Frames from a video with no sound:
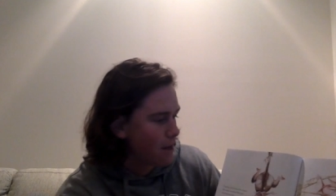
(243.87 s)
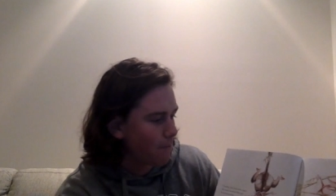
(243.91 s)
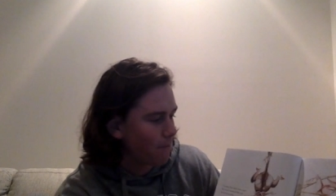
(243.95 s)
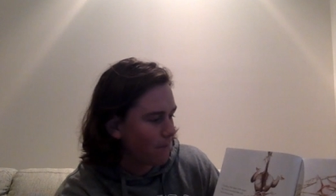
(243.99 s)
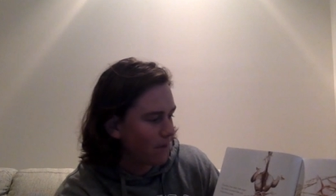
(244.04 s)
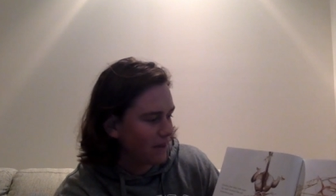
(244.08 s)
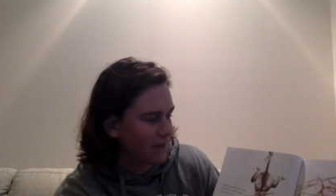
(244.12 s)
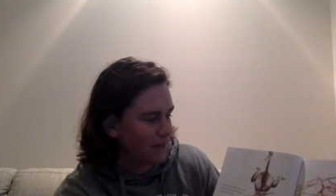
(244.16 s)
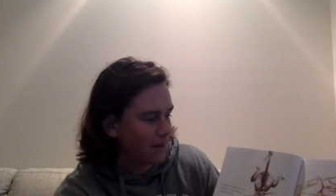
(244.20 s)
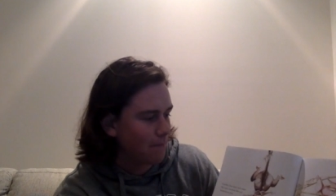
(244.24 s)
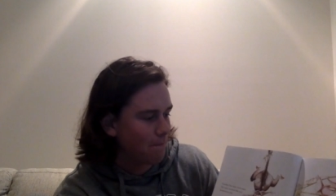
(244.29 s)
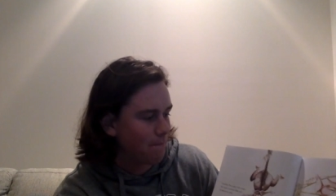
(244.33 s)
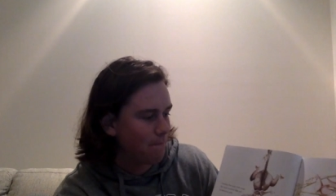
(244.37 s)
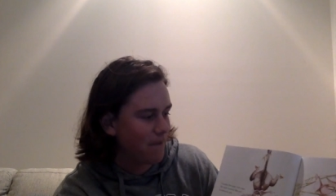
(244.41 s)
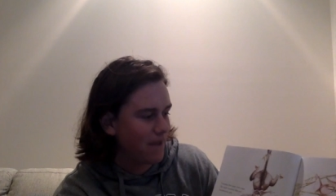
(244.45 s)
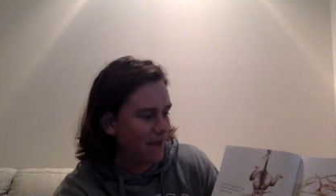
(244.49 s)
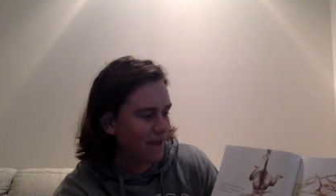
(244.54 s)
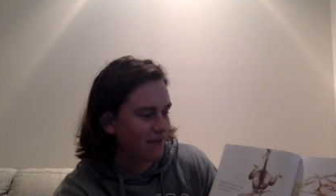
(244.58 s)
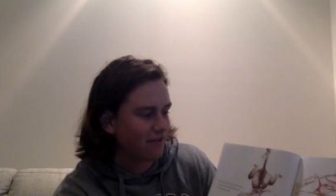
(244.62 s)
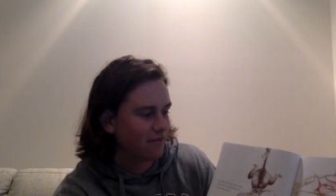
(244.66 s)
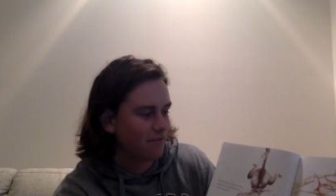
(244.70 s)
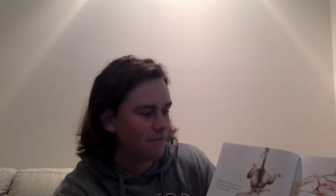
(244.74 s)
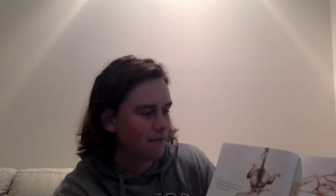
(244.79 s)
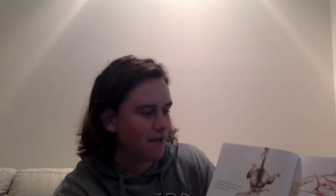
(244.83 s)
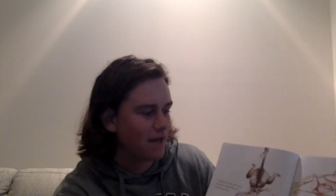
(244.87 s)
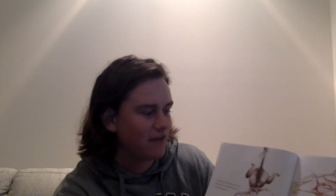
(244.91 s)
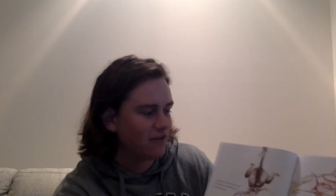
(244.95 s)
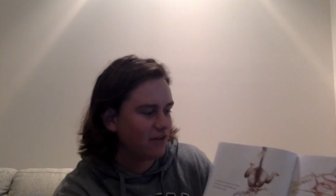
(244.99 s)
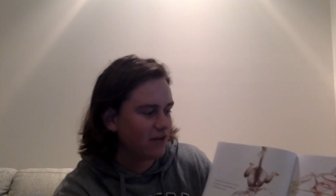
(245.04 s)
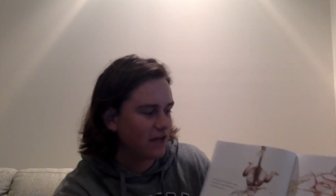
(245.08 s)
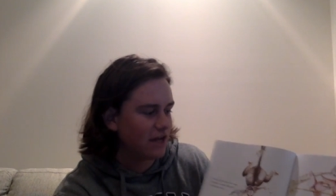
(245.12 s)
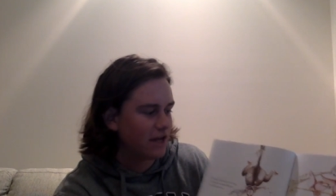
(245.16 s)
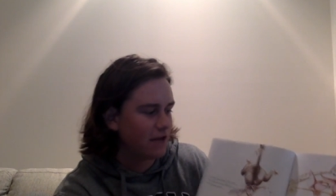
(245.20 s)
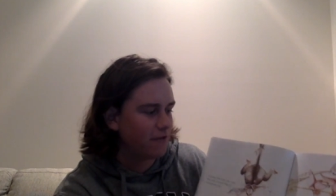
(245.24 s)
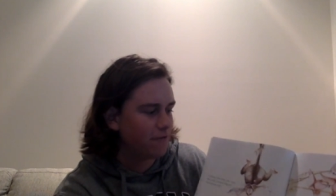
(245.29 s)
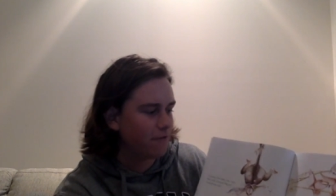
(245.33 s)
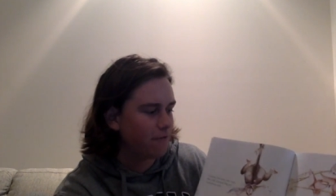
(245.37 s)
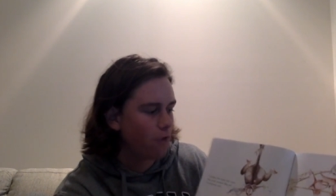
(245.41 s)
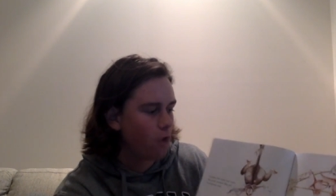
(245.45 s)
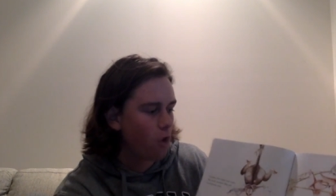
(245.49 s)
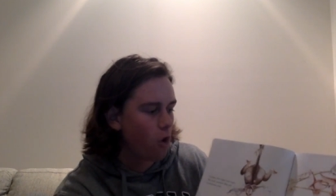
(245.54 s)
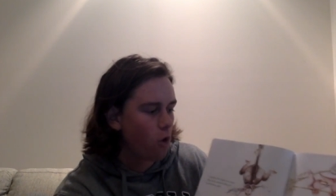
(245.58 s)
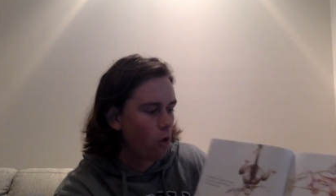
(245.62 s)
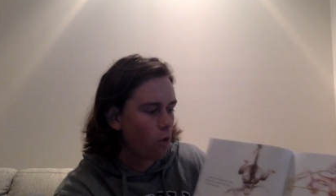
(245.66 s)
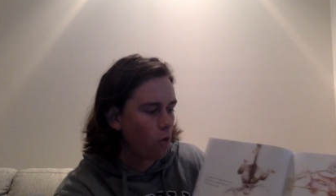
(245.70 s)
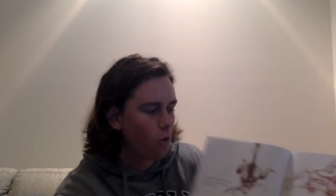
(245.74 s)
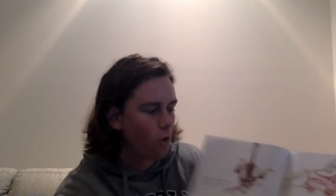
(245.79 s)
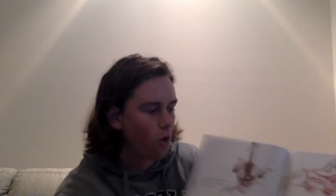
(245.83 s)
But the best magic of
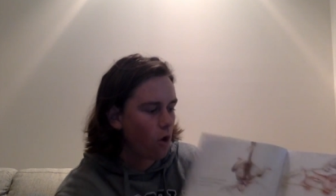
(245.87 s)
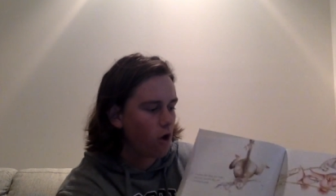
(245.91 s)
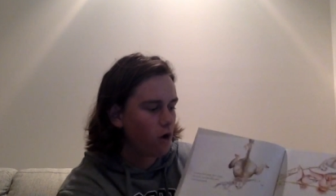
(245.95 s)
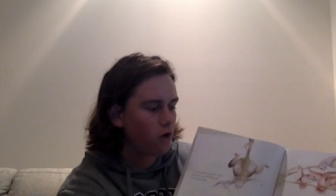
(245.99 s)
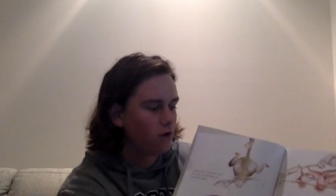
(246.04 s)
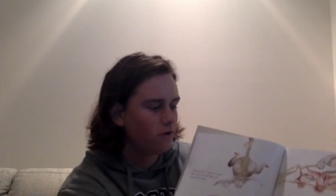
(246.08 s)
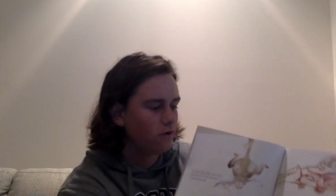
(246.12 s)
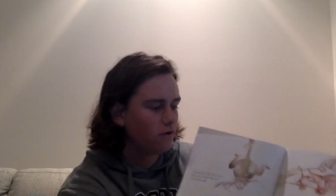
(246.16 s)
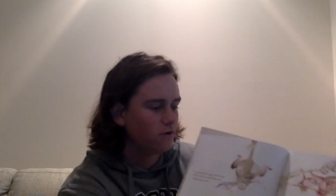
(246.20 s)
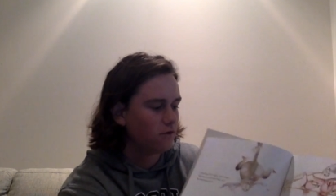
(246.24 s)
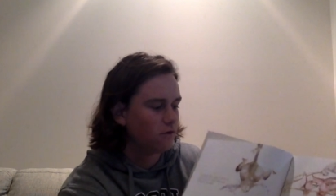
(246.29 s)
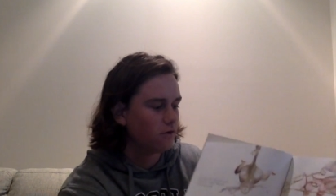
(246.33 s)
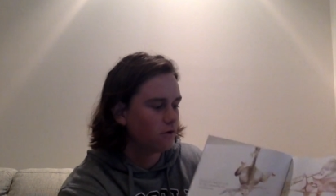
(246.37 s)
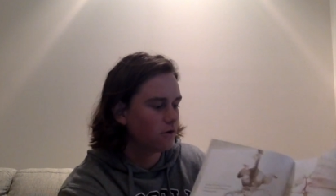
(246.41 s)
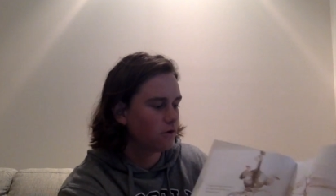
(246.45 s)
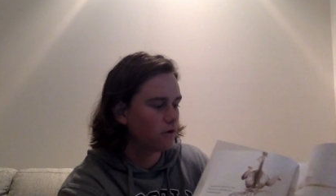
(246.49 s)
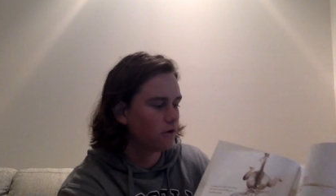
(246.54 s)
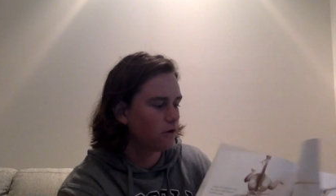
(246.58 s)
all was